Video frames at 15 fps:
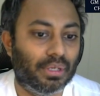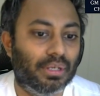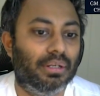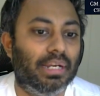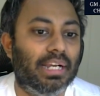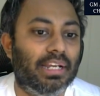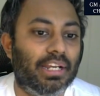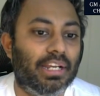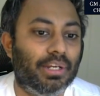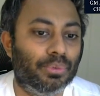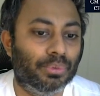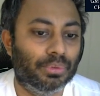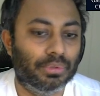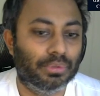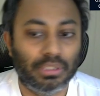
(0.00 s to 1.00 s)
knight e2.
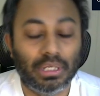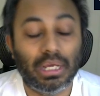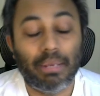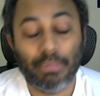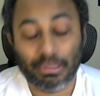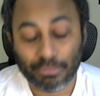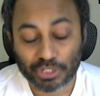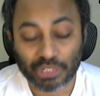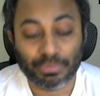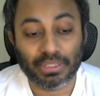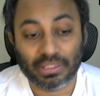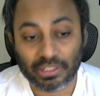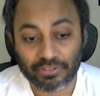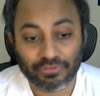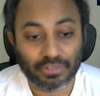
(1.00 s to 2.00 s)
I mean bishop
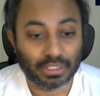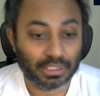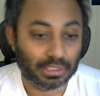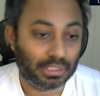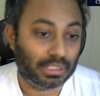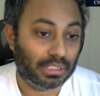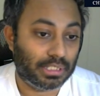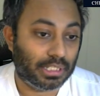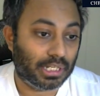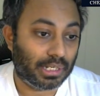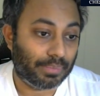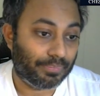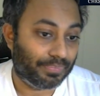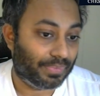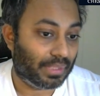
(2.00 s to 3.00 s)
e3 first, and
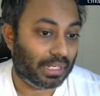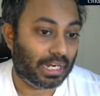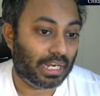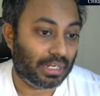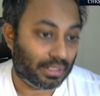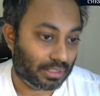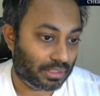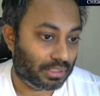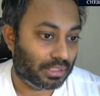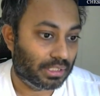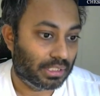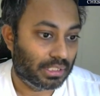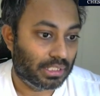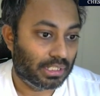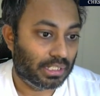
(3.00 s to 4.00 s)
again
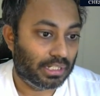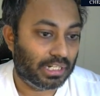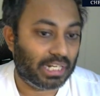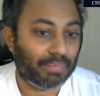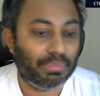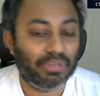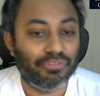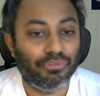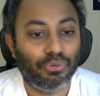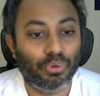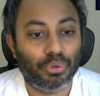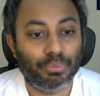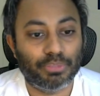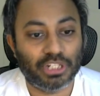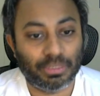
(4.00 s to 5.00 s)
knight
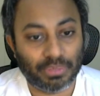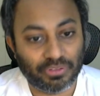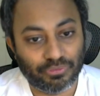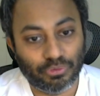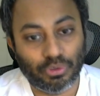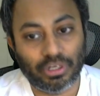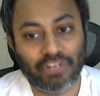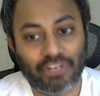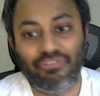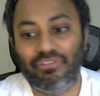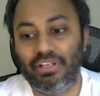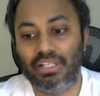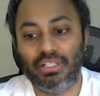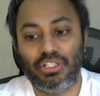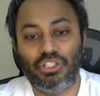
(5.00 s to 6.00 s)
b4, bishop e4,
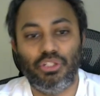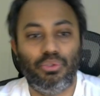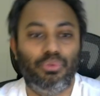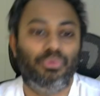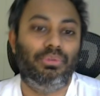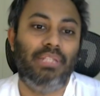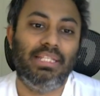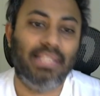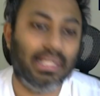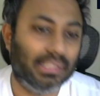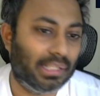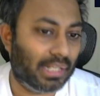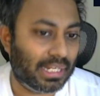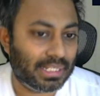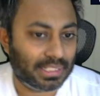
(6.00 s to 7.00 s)
f5. So these are
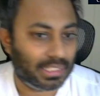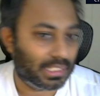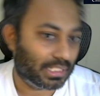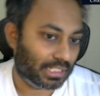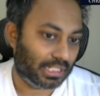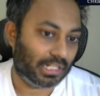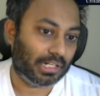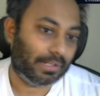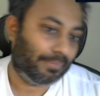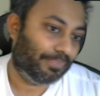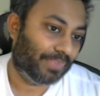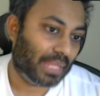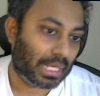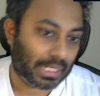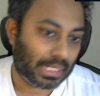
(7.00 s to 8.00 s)
the lines that
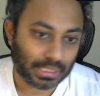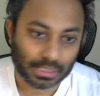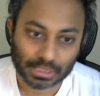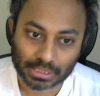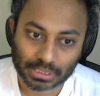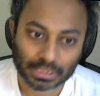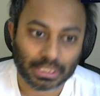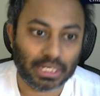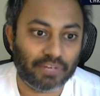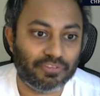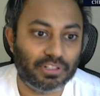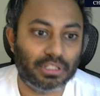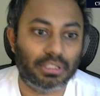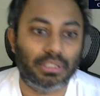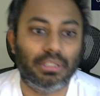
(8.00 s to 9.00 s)
arises
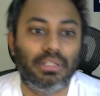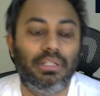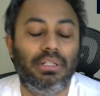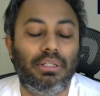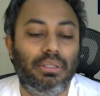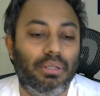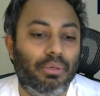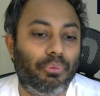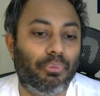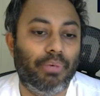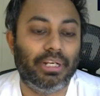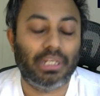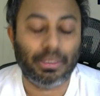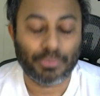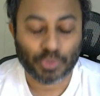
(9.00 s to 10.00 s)
after
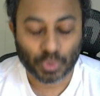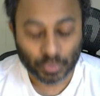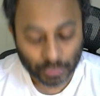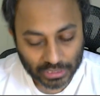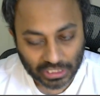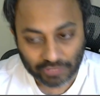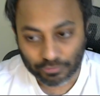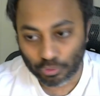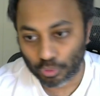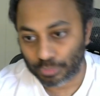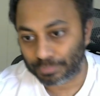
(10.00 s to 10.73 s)
white comes out with e4.